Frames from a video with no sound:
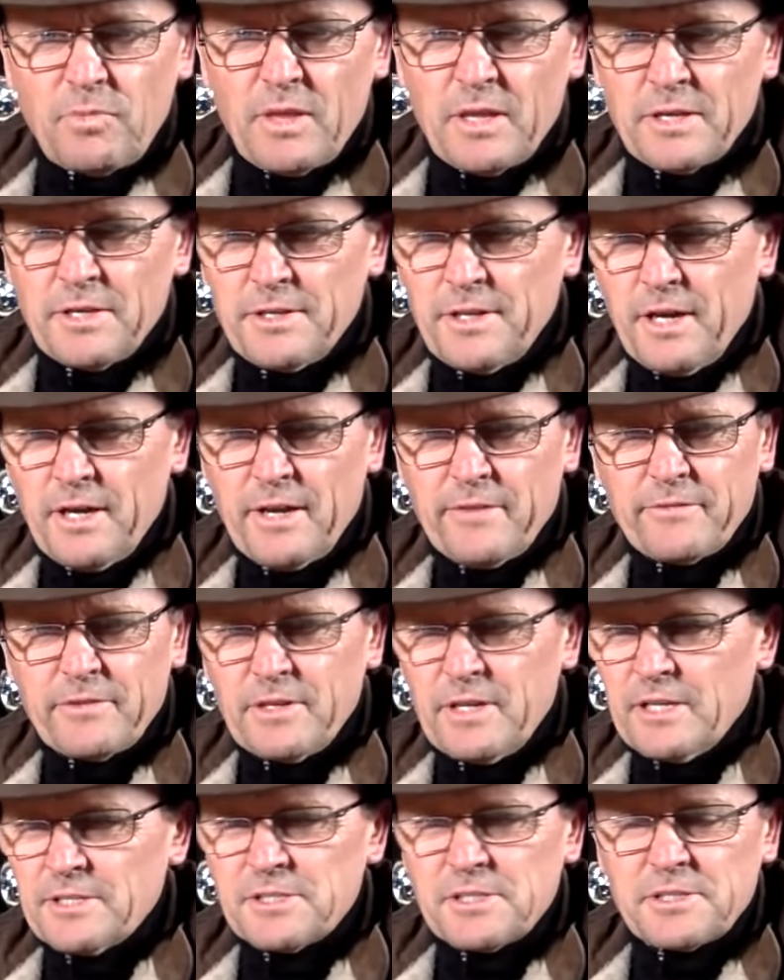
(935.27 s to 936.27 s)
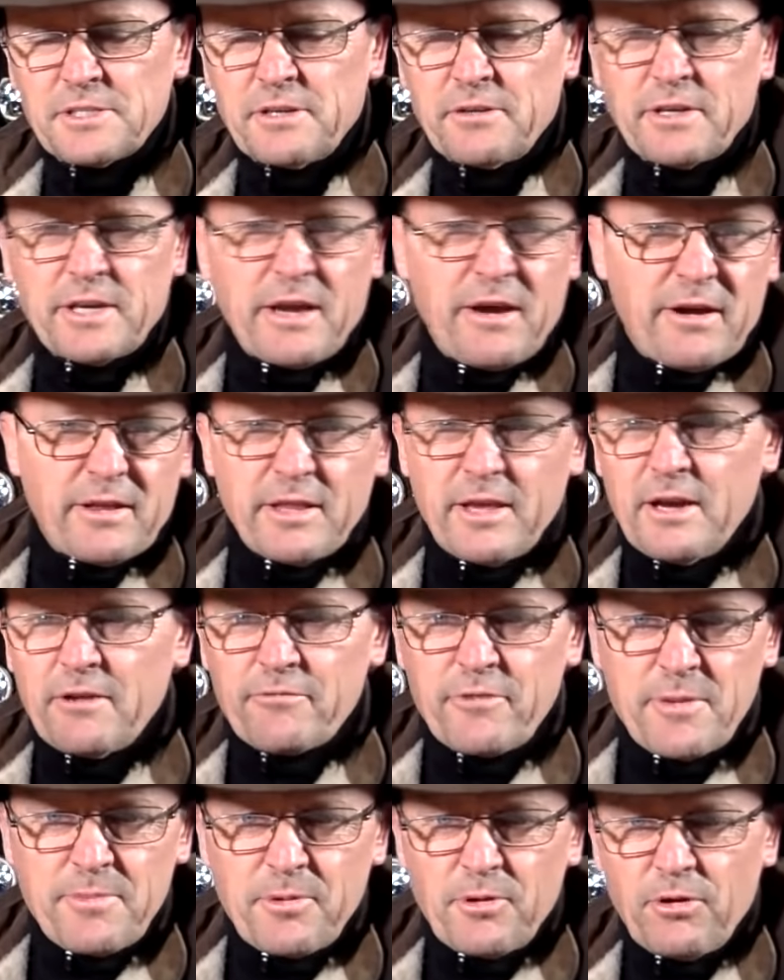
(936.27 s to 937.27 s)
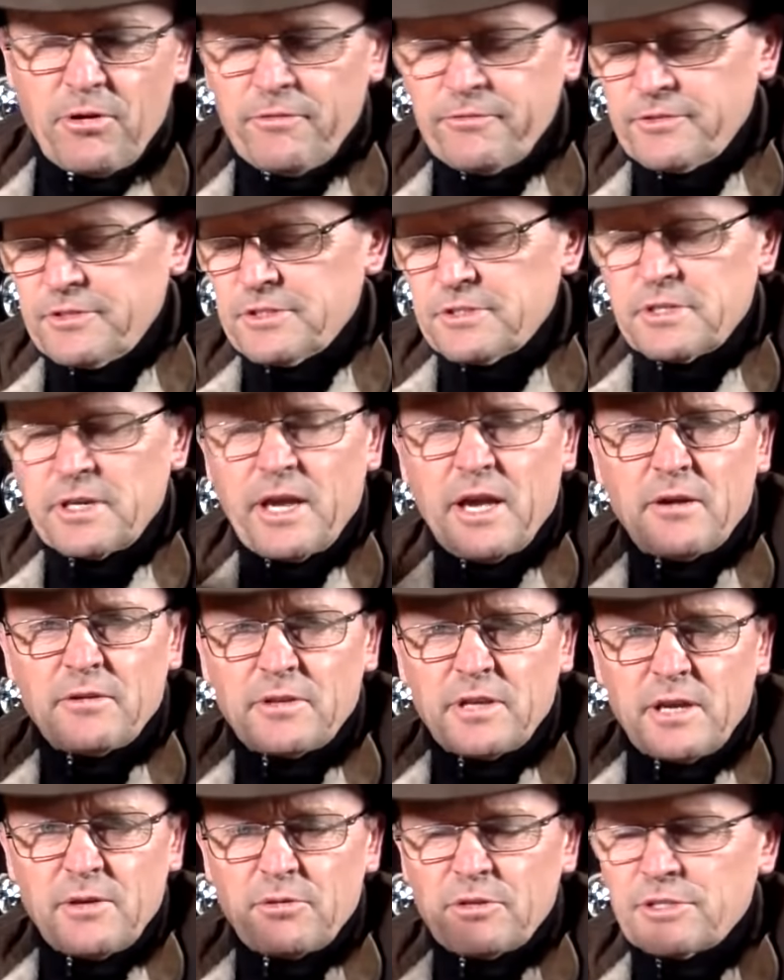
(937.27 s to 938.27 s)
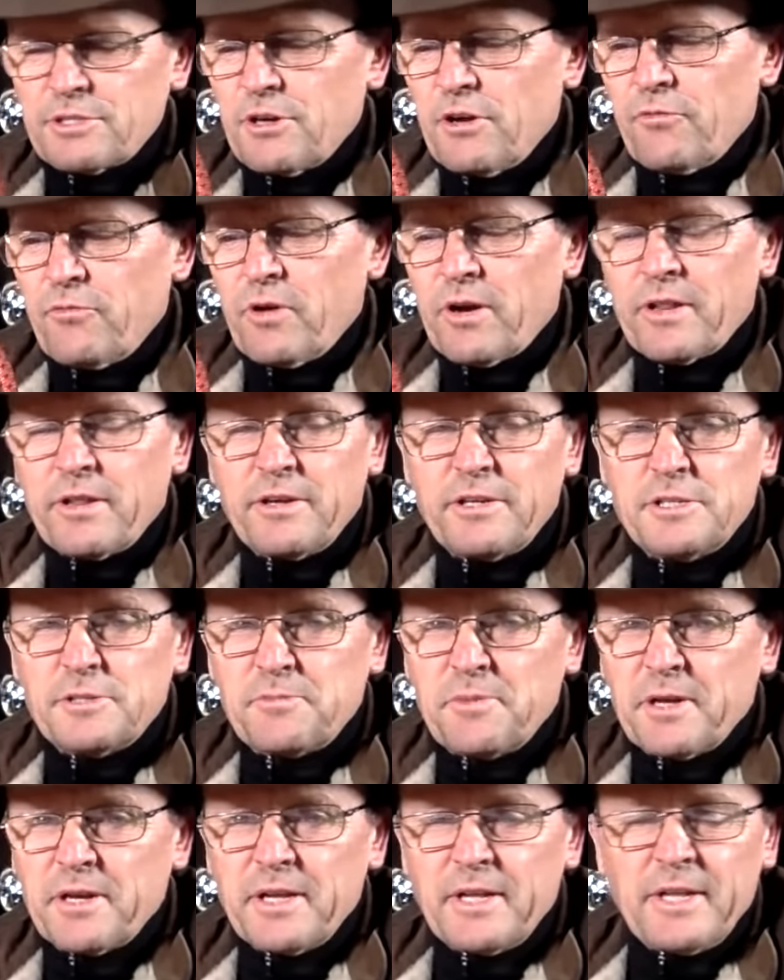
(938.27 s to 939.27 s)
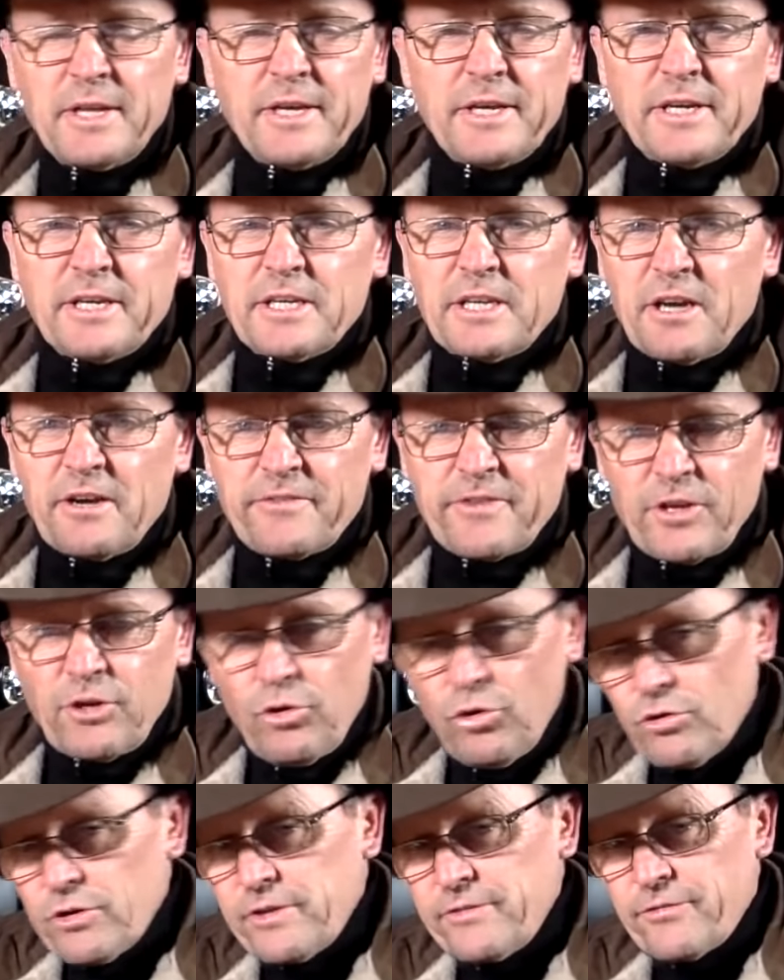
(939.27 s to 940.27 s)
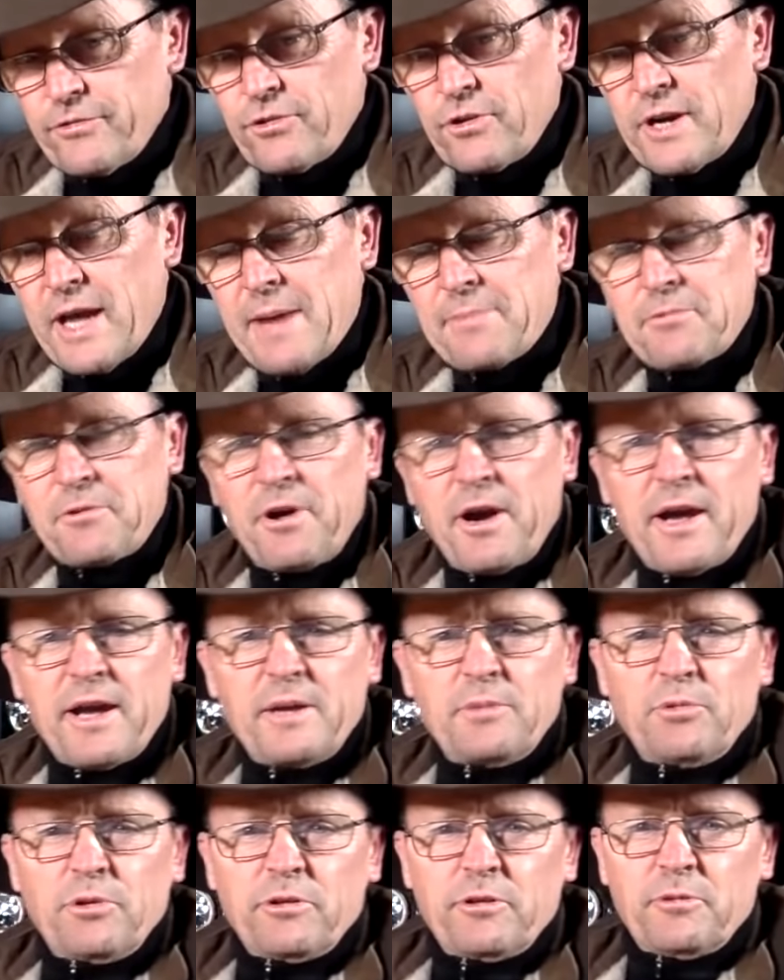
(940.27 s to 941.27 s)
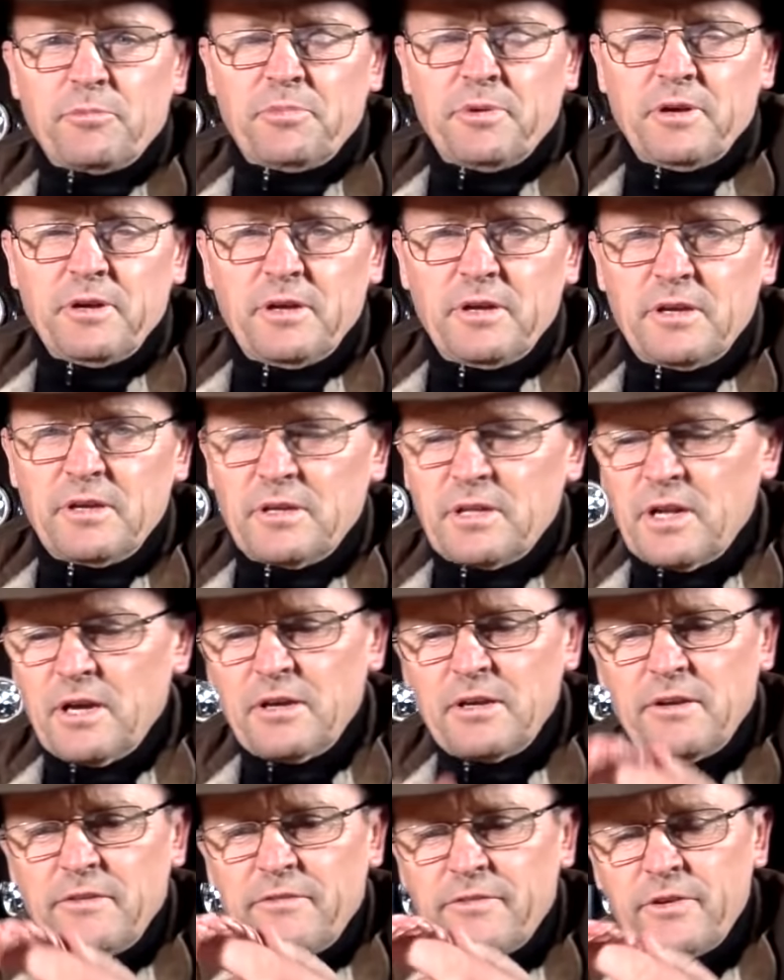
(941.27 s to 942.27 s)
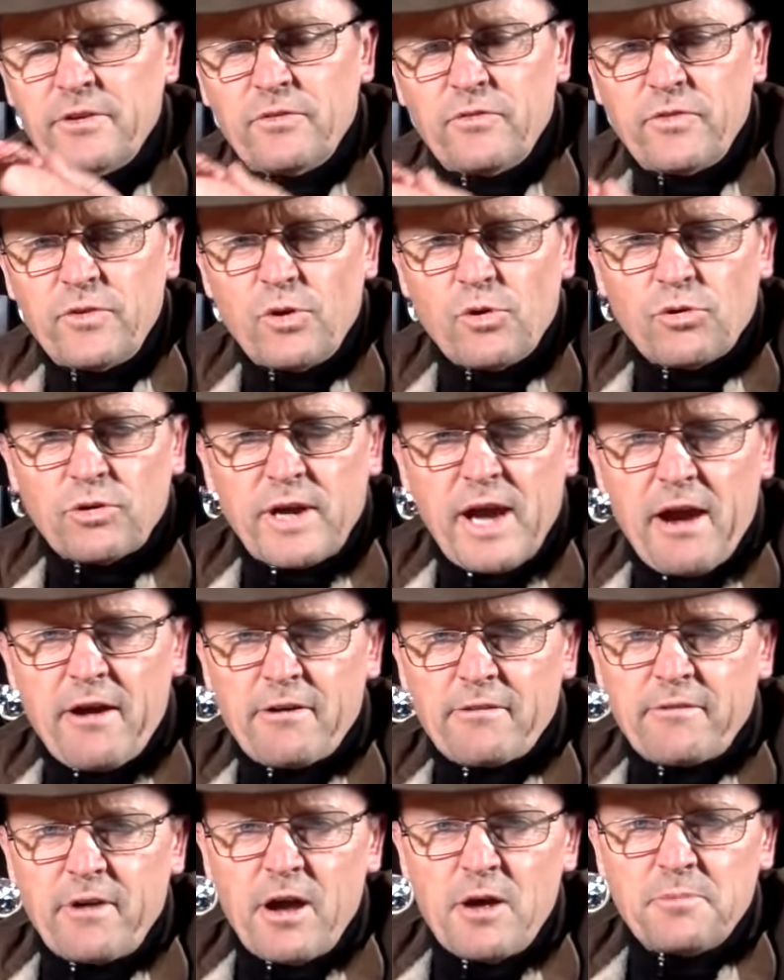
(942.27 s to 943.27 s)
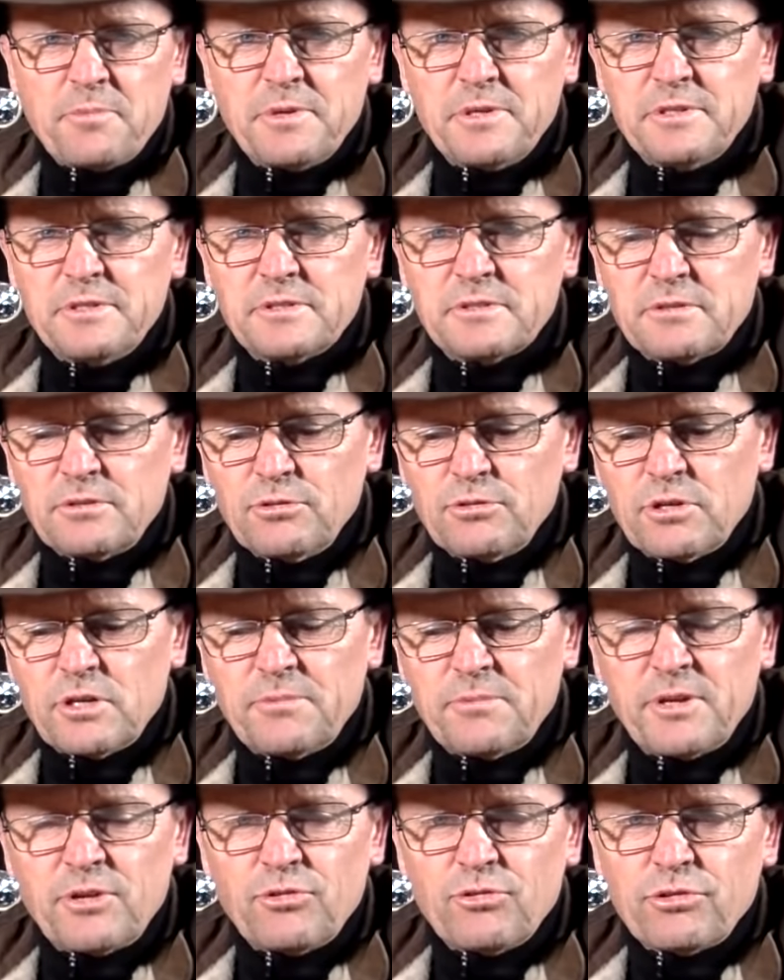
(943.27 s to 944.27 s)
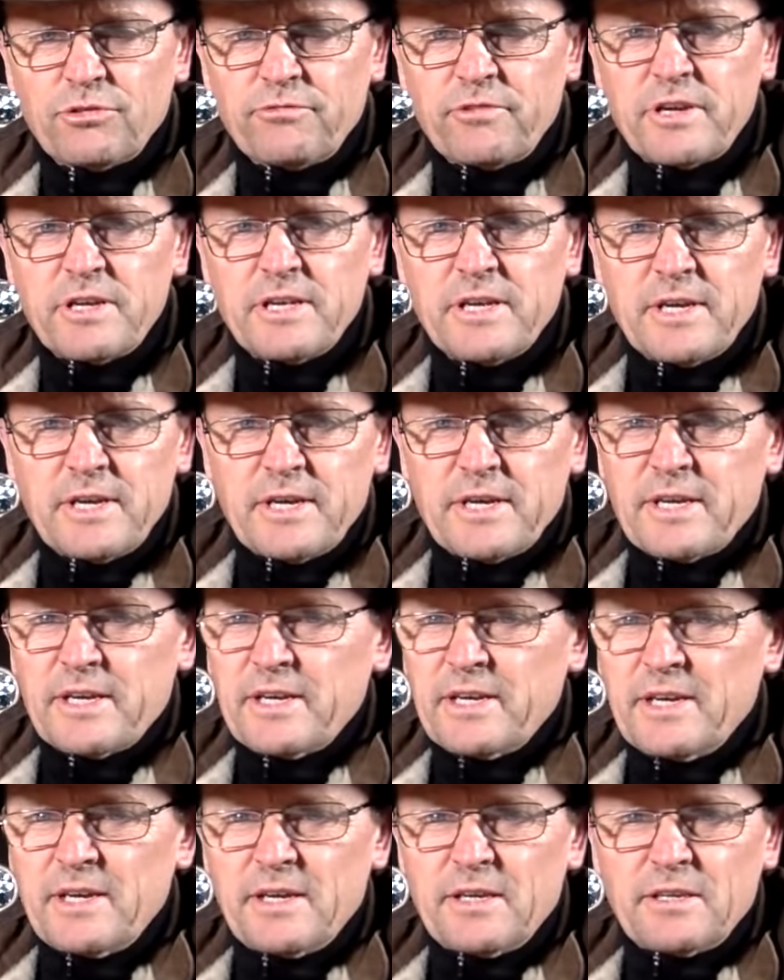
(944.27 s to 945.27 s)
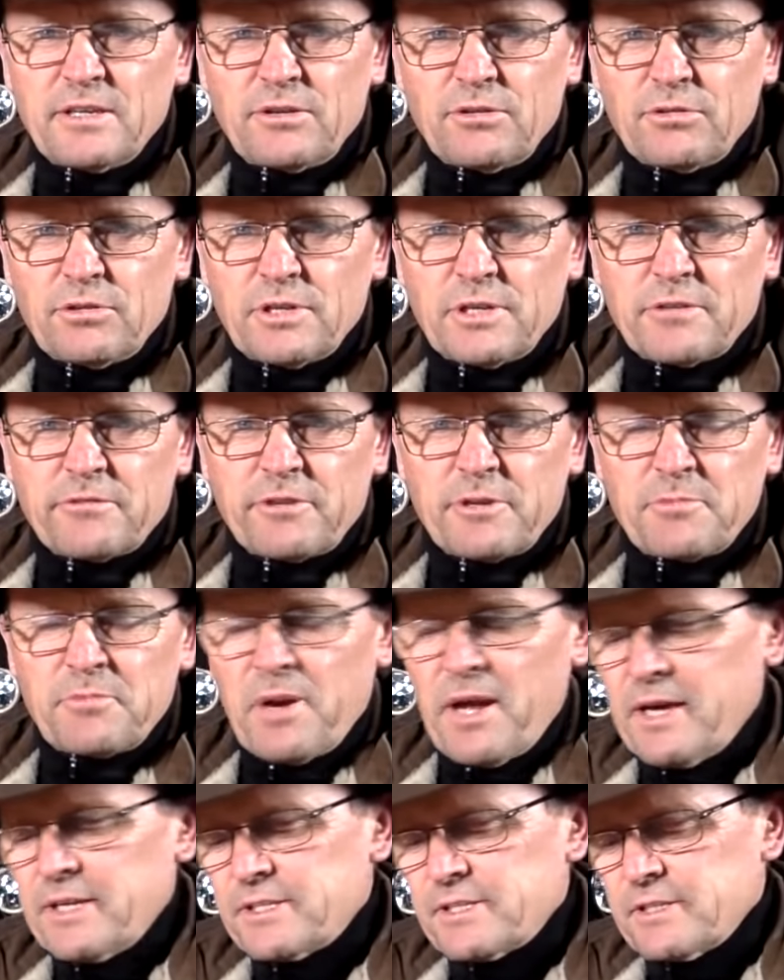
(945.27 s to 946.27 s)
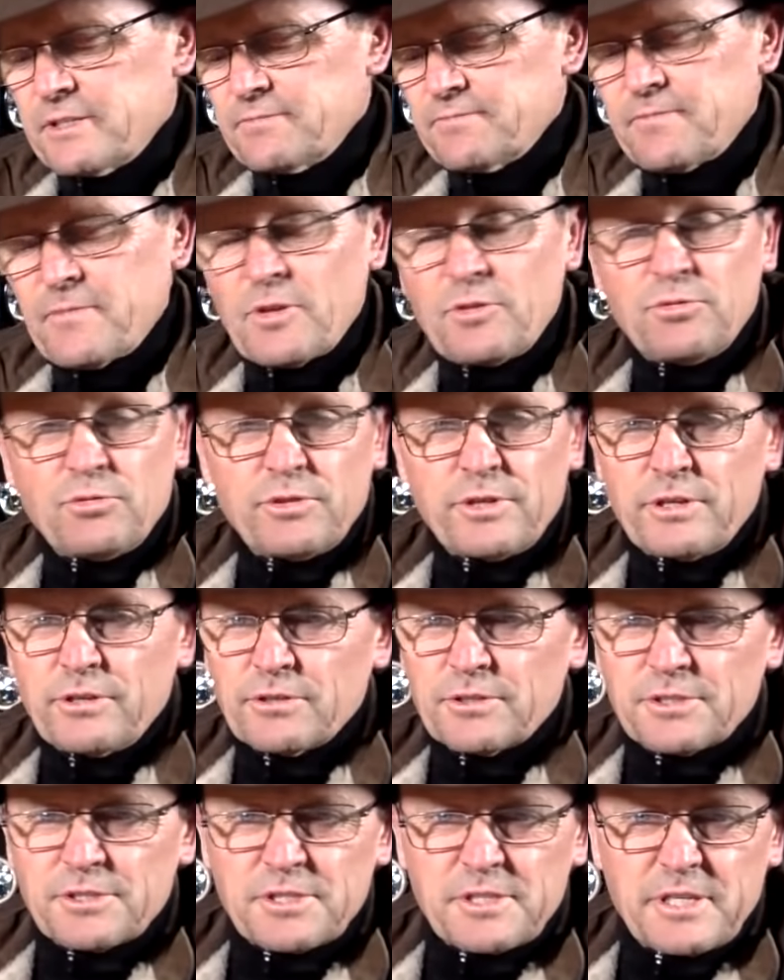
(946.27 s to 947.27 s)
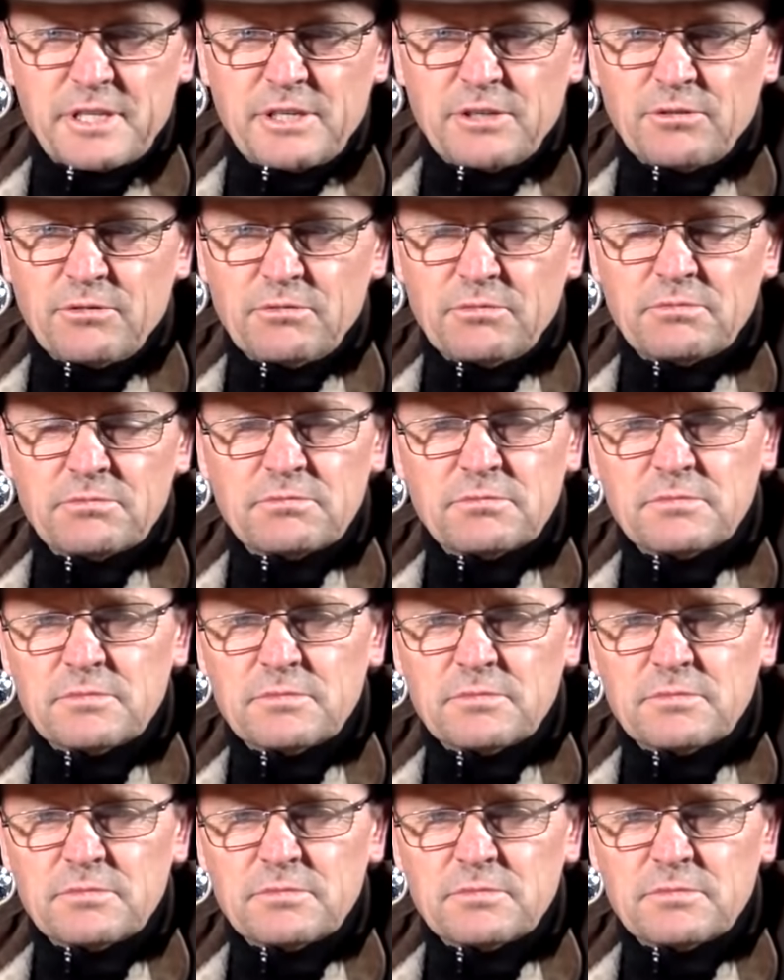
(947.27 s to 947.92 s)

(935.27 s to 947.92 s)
You don't have to necessarily go out there rip it off just to go and get yourself one of these. But you know, if you're looking for an upgrade, whether it be you know if, you, if your current rope is looking a bit ordinary and you're looking to replace it, or you got the steel